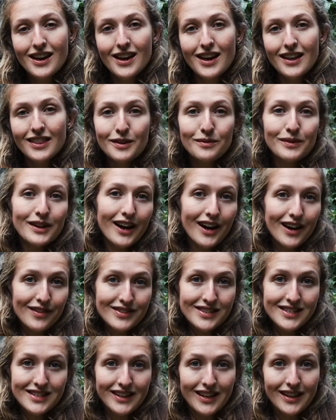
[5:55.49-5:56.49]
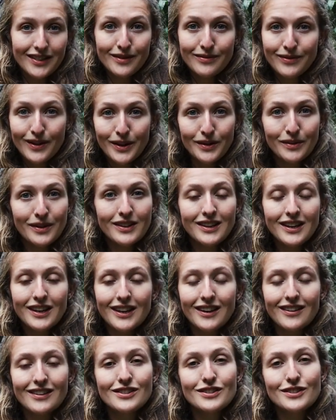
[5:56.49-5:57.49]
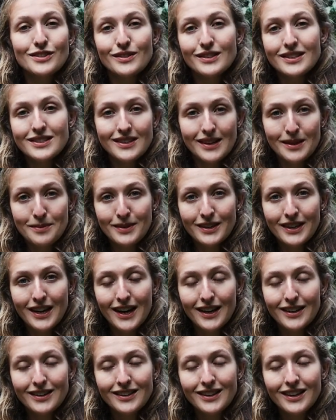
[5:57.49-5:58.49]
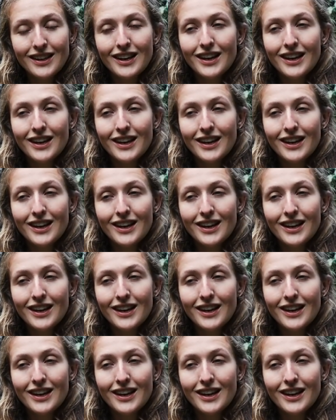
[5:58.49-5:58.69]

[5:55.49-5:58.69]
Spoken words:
and then we harvest again the following year and do the same again.